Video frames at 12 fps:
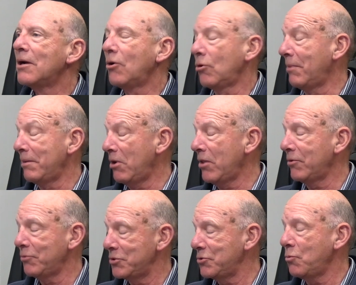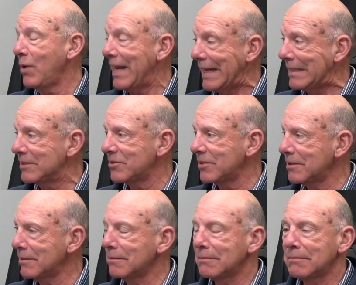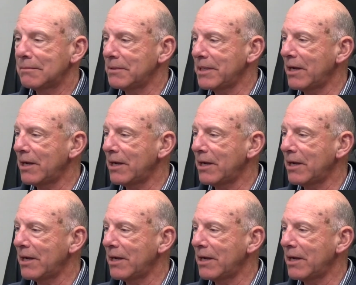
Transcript: or my mother would do weddings, and